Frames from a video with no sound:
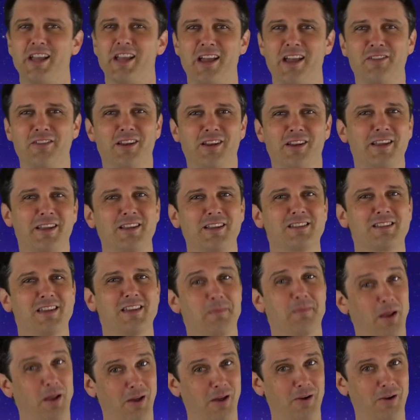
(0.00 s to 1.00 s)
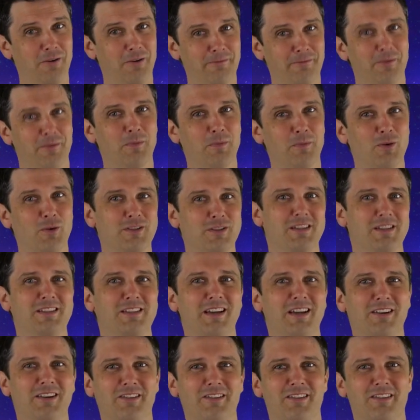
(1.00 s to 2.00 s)
Check out the links below for more
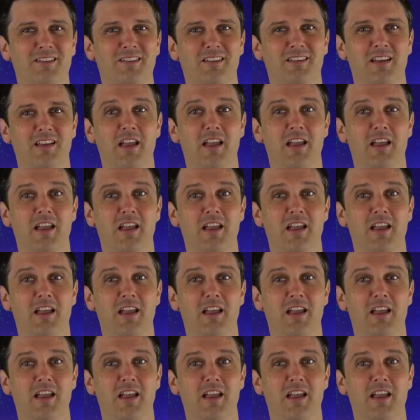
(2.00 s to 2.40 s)
details.